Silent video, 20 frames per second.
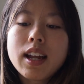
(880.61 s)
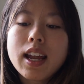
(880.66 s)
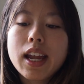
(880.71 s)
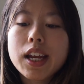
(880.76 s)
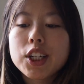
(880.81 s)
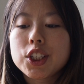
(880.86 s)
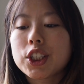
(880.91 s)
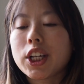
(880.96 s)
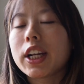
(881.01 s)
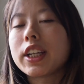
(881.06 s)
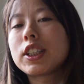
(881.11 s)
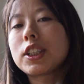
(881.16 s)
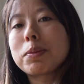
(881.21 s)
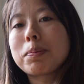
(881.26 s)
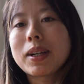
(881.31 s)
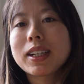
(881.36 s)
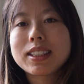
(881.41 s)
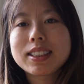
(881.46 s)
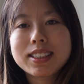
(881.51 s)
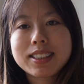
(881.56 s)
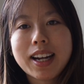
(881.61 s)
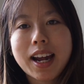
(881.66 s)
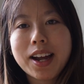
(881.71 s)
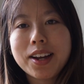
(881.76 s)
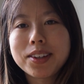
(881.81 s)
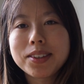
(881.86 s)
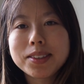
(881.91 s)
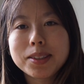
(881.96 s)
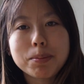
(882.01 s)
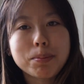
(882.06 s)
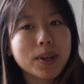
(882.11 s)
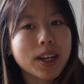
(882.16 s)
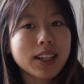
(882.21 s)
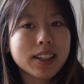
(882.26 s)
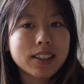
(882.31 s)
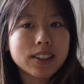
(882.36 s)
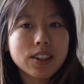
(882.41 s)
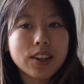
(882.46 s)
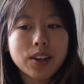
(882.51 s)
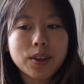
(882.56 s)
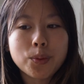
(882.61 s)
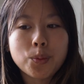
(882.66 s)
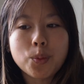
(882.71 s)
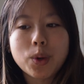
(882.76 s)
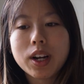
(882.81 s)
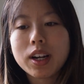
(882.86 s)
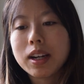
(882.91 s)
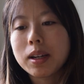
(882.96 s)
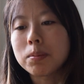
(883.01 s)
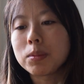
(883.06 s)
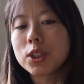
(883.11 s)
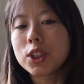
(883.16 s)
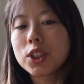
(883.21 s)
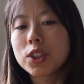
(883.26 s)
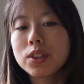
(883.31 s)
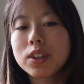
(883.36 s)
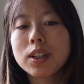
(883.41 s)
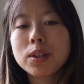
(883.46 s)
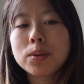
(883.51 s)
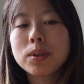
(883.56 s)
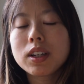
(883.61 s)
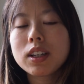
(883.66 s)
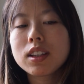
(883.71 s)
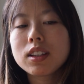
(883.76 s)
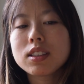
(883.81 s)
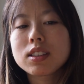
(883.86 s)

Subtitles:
and change my style depending on what I'm shooting with.